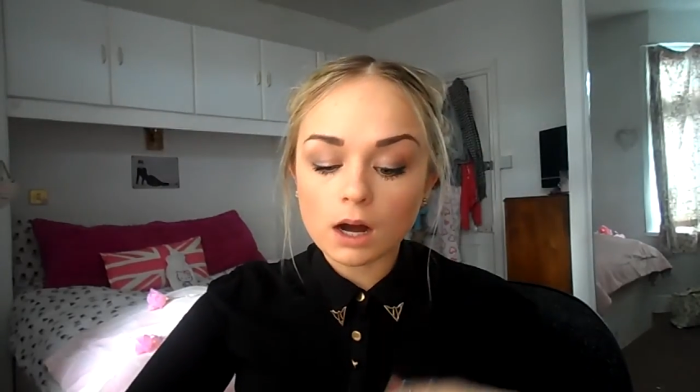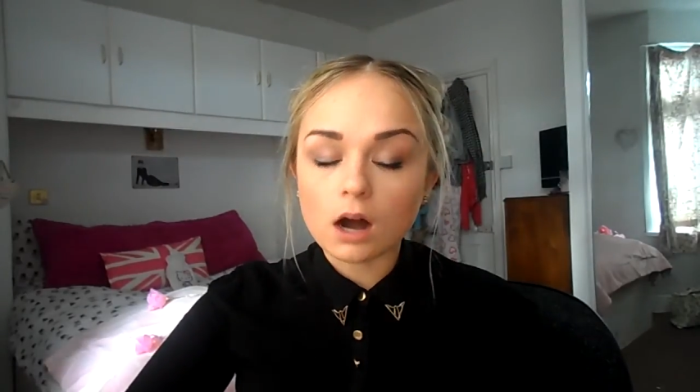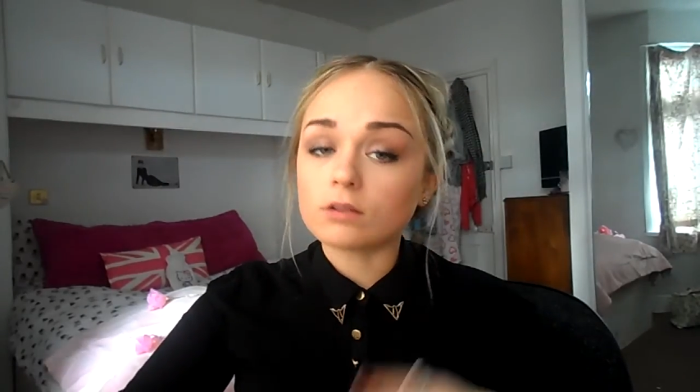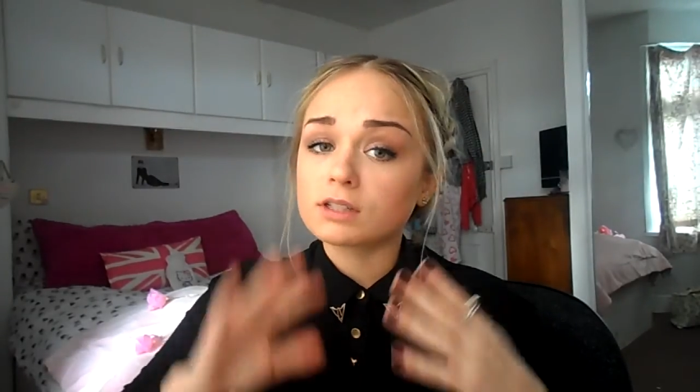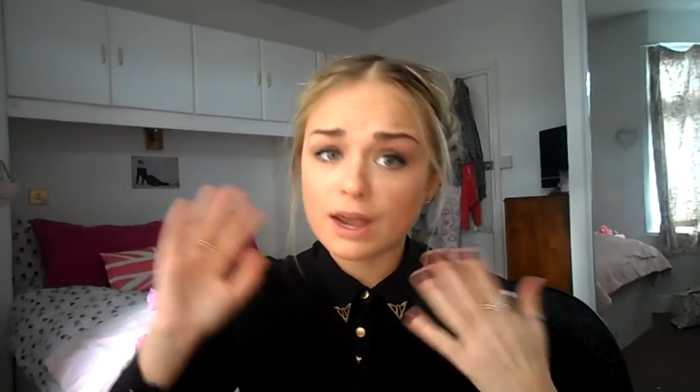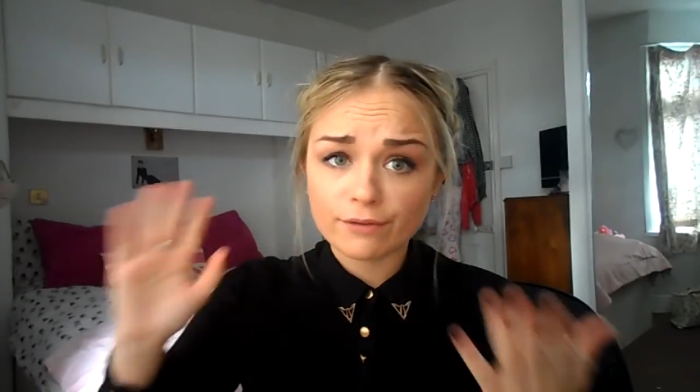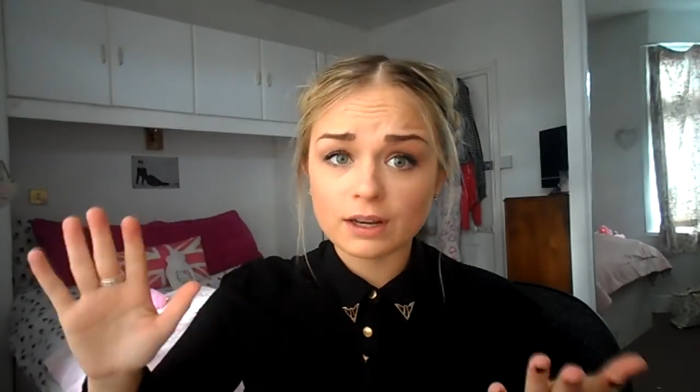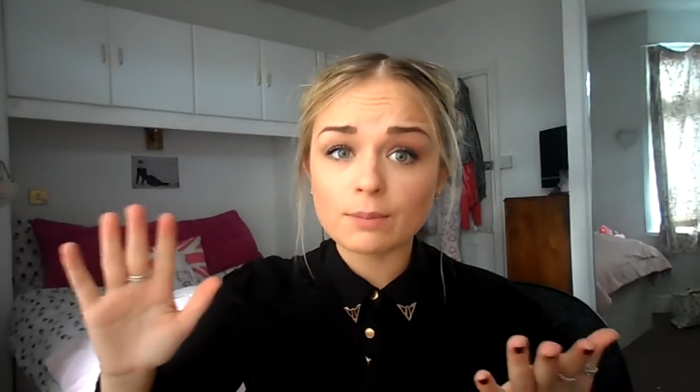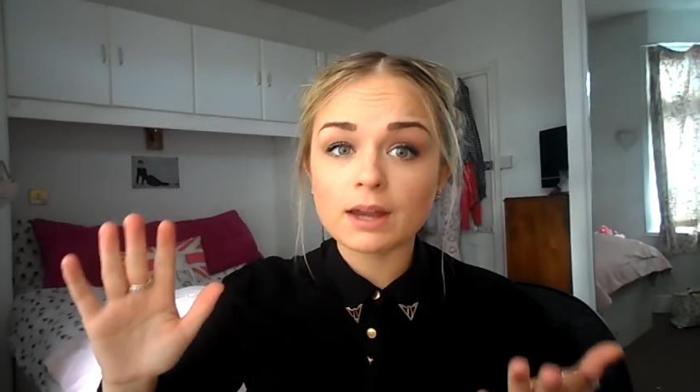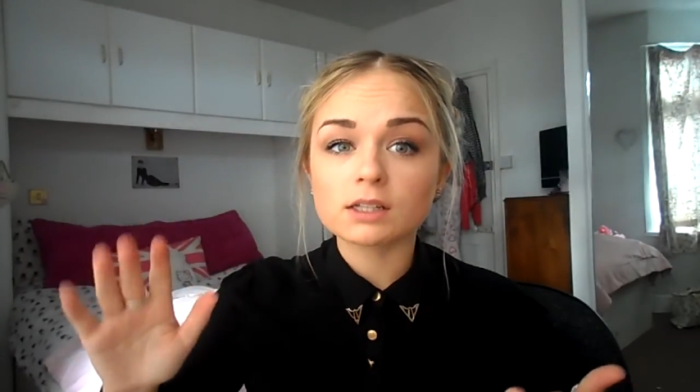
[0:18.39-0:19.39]
but I'll
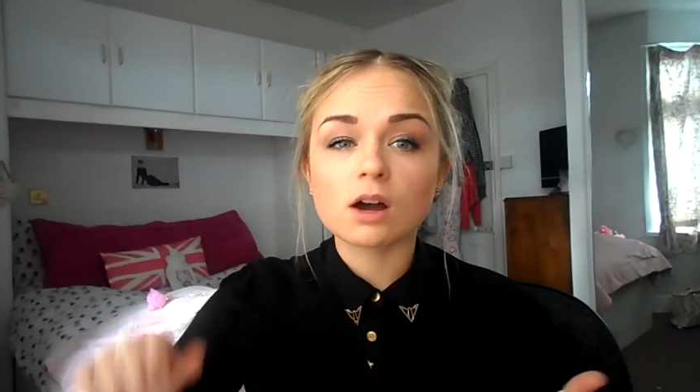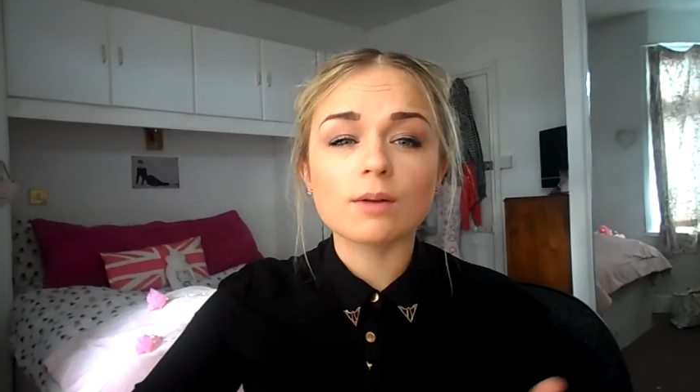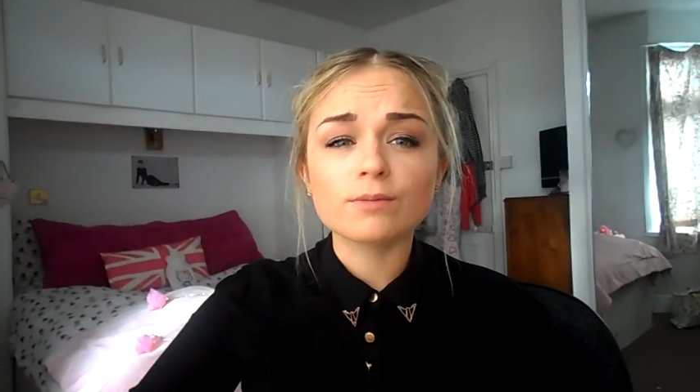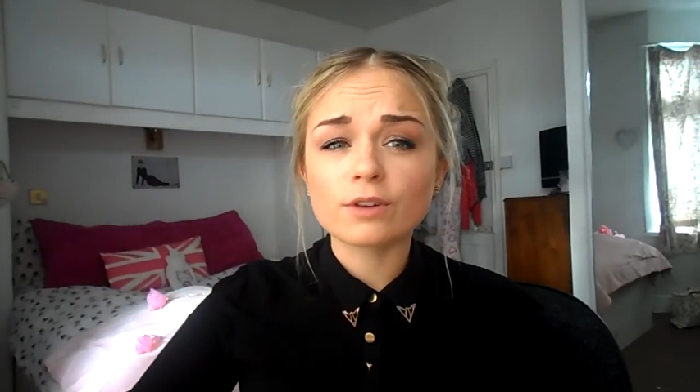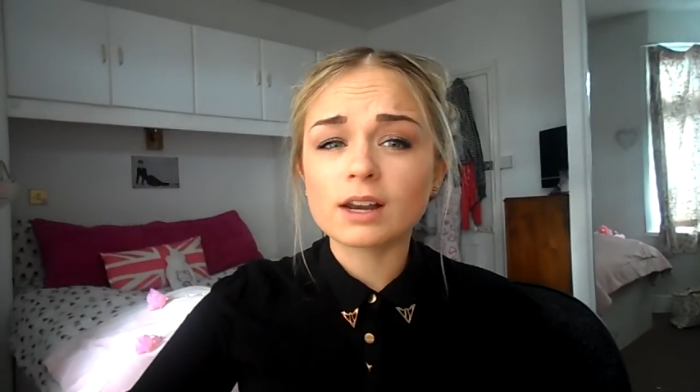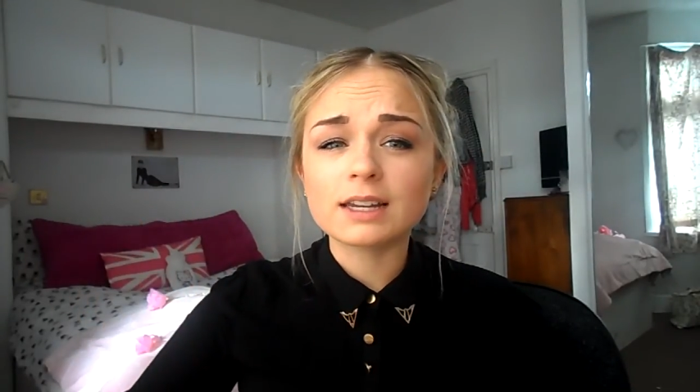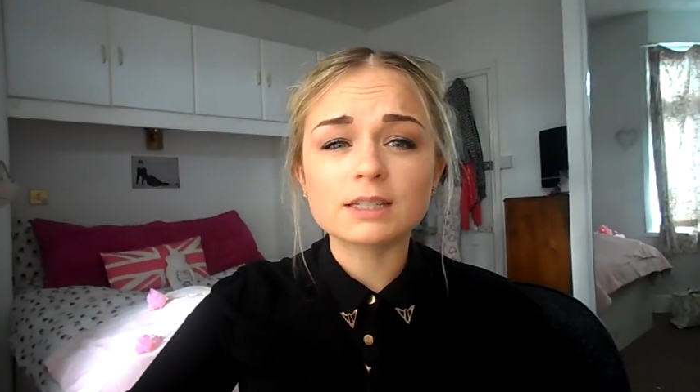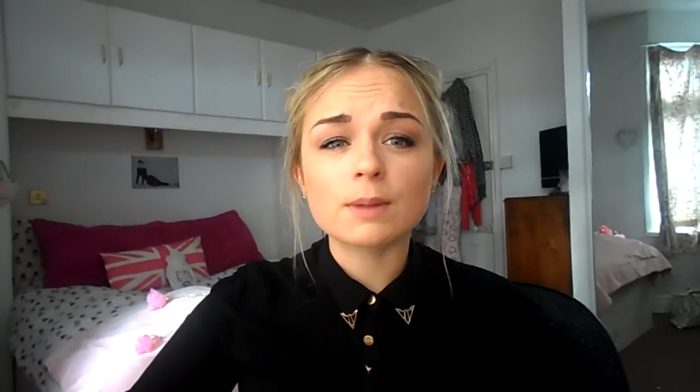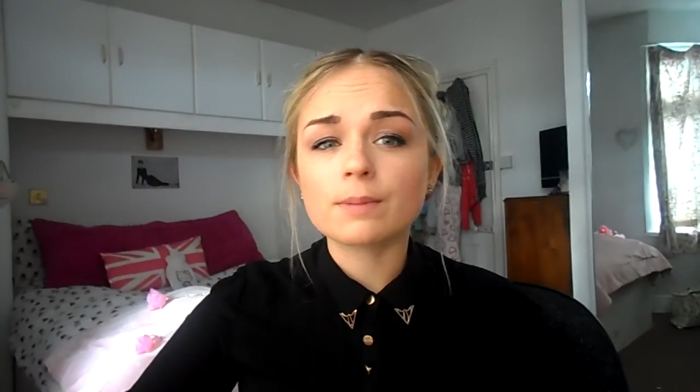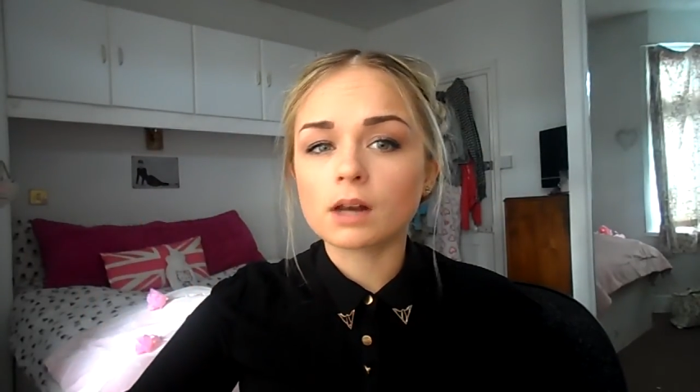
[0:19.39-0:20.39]
definitely make time for at
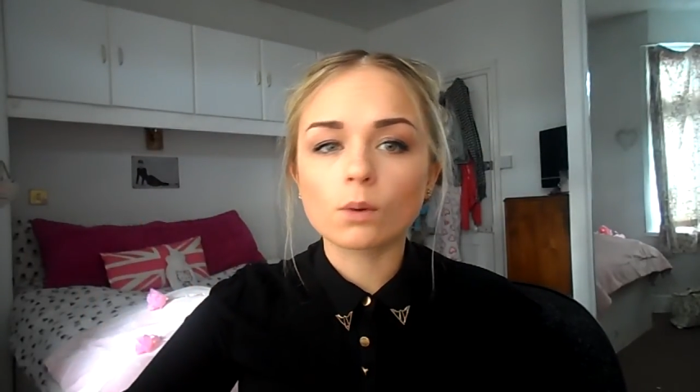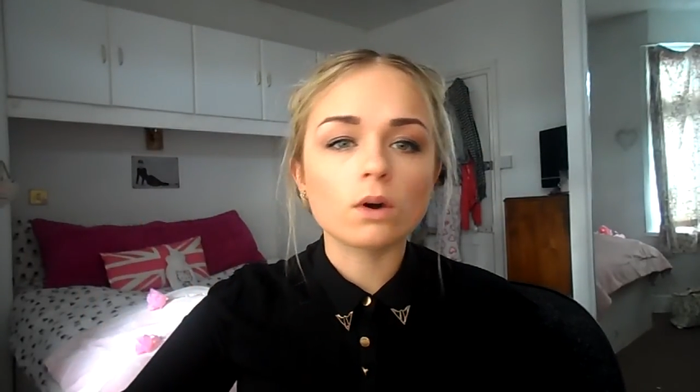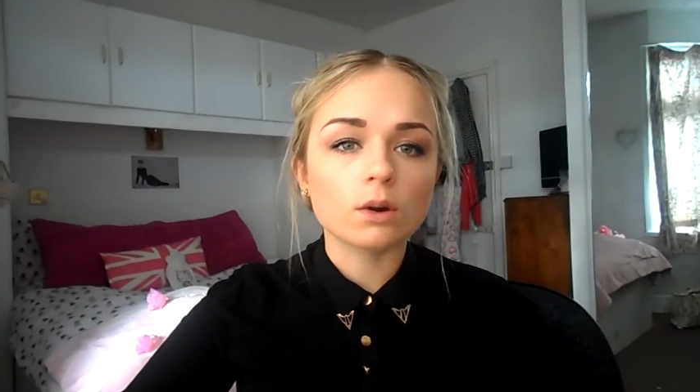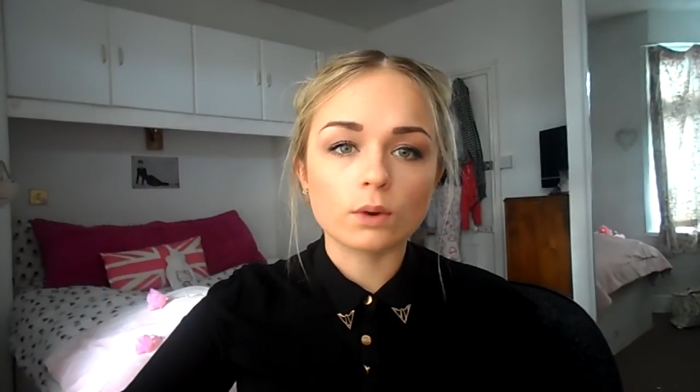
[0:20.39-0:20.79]
least maybe like